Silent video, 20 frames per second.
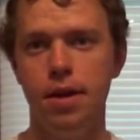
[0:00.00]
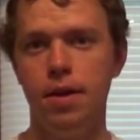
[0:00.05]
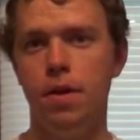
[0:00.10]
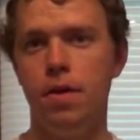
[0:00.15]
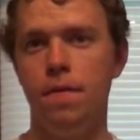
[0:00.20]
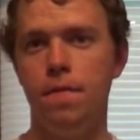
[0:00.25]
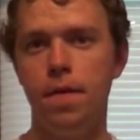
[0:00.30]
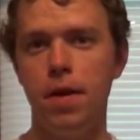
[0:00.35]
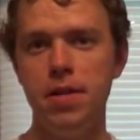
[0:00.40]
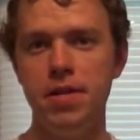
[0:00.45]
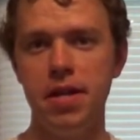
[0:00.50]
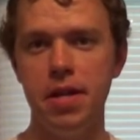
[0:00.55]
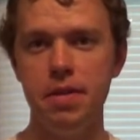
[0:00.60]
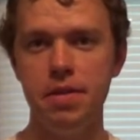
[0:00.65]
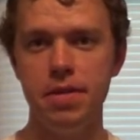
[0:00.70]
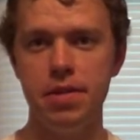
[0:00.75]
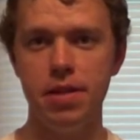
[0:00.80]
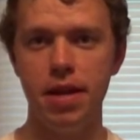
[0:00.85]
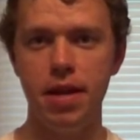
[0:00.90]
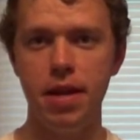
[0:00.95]
Frontier
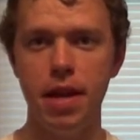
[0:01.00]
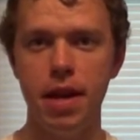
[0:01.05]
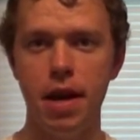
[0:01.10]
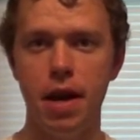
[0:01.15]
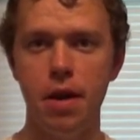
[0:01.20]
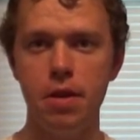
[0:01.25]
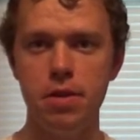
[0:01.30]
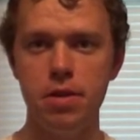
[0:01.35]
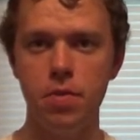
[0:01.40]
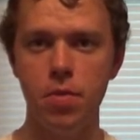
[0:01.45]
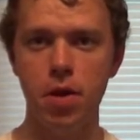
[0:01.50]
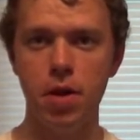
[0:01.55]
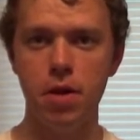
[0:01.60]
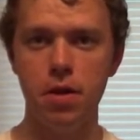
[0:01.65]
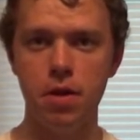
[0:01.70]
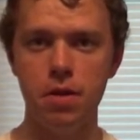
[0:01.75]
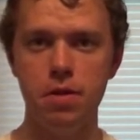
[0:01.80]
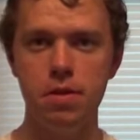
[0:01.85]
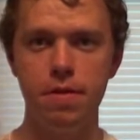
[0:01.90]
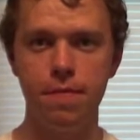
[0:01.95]
City also
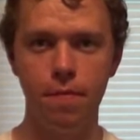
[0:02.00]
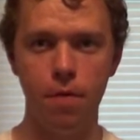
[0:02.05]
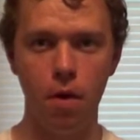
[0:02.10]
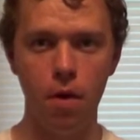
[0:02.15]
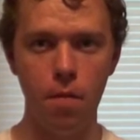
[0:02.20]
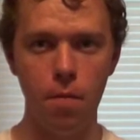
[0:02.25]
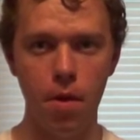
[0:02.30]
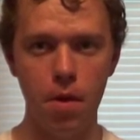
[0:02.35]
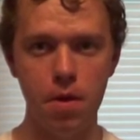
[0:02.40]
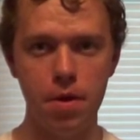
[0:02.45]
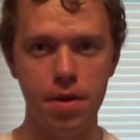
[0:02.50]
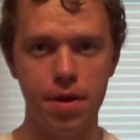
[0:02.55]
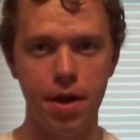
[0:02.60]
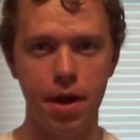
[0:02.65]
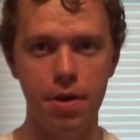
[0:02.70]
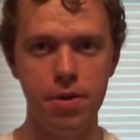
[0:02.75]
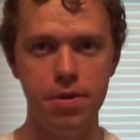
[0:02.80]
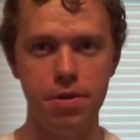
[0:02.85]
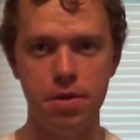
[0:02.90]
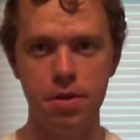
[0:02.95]
includes 4 roller
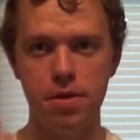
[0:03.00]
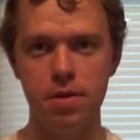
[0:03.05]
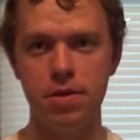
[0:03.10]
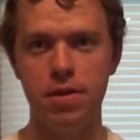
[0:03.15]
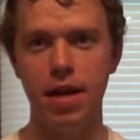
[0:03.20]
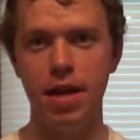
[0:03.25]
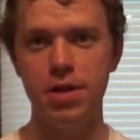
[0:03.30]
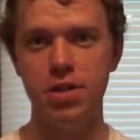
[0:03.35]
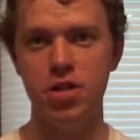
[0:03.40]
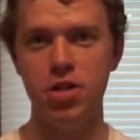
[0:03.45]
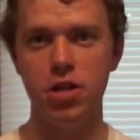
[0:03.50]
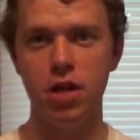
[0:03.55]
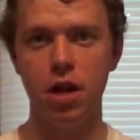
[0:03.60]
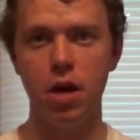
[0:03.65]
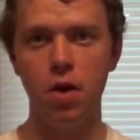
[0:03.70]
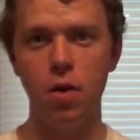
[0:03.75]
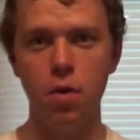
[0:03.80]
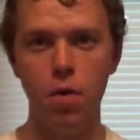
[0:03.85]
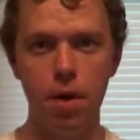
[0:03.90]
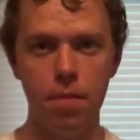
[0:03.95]
coasters that
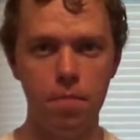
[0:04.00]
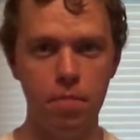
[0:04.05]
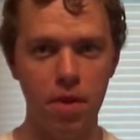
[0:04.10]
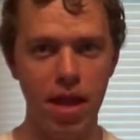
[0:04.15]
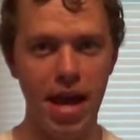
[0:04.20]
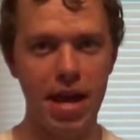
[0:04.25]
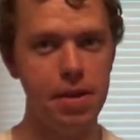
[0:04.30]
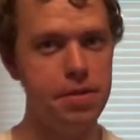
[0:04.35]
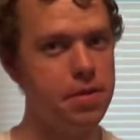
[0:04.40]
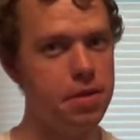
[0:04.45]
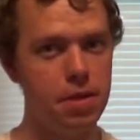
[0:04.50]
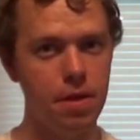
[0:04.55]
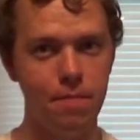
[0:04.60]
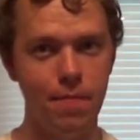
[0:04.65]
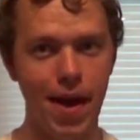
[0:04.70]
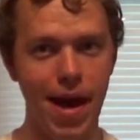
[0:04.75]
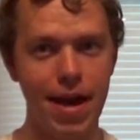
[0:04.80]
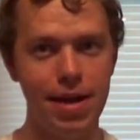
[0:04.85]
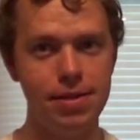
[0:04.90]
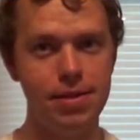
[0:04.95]
show a blast to the
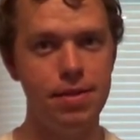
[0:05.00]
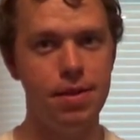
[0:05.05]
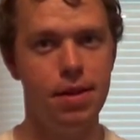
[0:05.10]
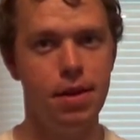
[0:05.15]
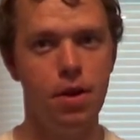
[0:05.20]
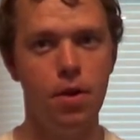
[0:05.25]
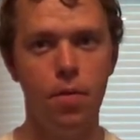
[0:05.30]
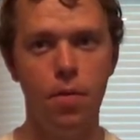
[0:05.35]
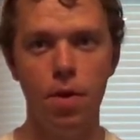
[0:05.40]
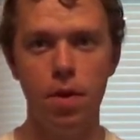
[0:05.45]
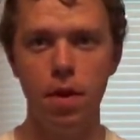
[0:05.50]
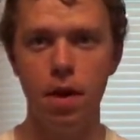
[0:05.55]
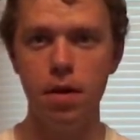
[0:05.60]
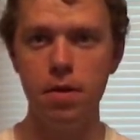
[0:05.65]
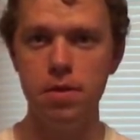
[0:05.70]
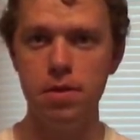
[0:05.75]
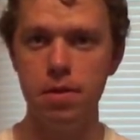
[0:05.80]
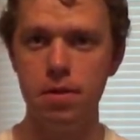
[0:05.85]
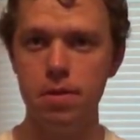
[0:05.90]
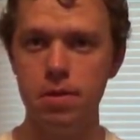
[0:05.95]
past, while
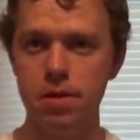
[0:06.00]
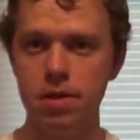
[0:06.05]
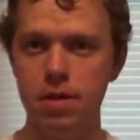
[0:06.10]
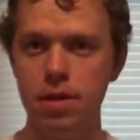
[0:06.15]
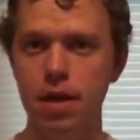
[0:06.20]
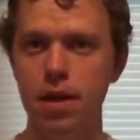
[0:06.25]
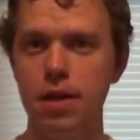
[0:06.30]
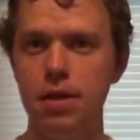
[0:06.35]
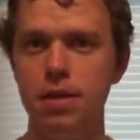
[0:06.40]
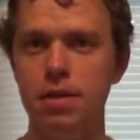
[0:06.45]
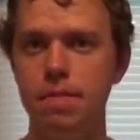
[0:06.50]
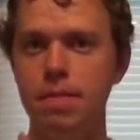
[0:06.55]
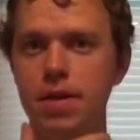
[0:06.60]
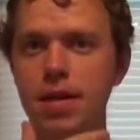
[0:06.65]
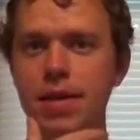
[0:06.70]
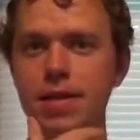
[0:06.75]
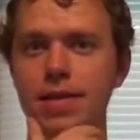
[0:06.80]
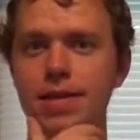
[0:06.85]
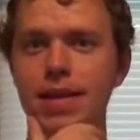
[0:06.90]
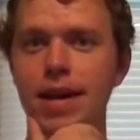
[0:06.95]
also seeing some
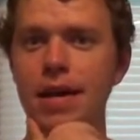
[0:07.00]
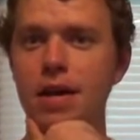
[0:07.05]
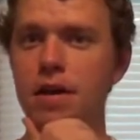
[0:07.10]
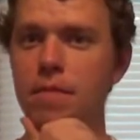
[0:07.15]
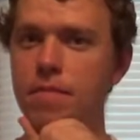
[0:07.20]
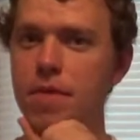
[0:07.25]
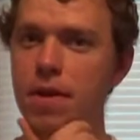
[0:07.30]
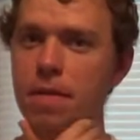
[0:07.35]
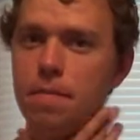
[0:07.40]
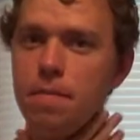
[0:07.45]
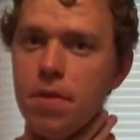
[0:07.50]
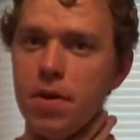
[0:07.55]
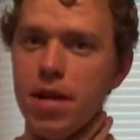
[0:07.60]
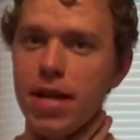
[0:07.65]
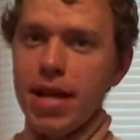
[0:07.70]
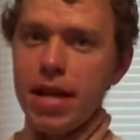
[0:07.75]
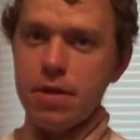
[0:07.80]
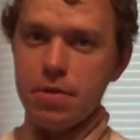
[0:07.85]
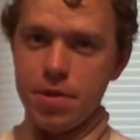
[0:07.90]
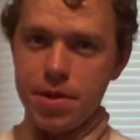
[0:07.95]
things that could be
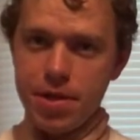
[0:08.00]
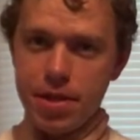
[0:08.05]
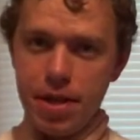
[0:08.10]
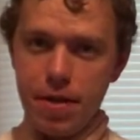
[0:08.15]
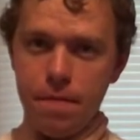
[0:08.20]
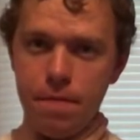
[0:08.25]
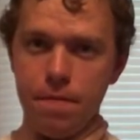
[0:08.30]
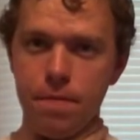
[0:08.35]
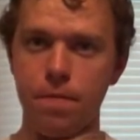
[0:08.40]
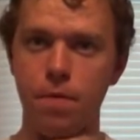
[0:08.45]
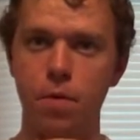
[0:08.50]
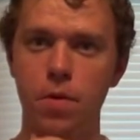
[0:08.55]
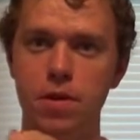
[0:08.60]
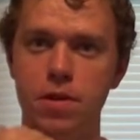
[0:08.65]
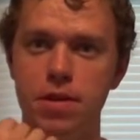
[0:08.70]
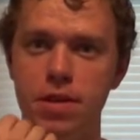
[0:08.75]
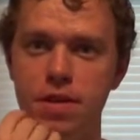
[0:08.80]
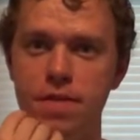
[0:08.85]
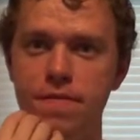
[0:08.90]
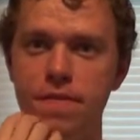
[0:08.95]
pretty interesting for
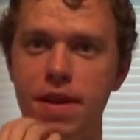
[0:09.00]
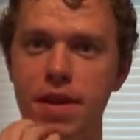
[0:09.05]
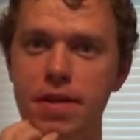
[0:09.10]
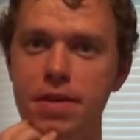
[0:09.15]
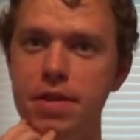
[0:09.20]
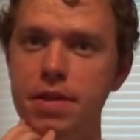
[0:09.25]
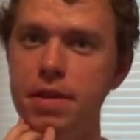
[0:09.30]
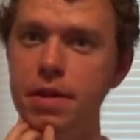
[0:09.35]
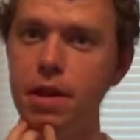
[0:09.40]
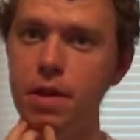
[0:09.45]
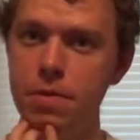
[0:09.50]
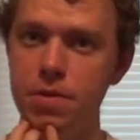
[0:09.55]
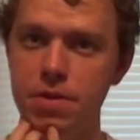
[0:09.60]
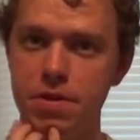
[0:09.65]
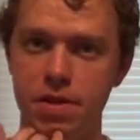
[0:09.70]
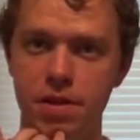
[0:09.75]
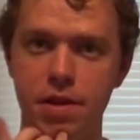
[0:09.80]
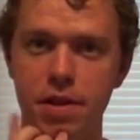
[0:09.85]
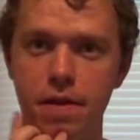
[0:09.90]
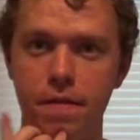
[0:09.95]
Six Flags to use
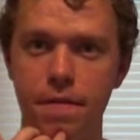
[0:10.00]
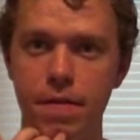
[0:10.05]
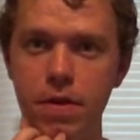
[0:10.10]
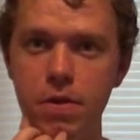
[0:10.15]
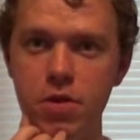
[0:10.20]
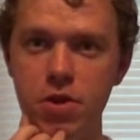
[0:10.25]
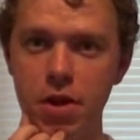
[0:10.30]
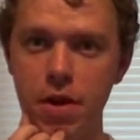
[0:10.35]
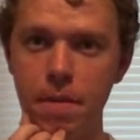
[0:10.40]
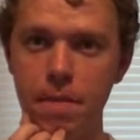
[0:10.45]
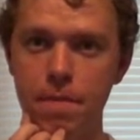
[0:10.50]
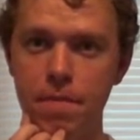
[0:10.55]
in the near future.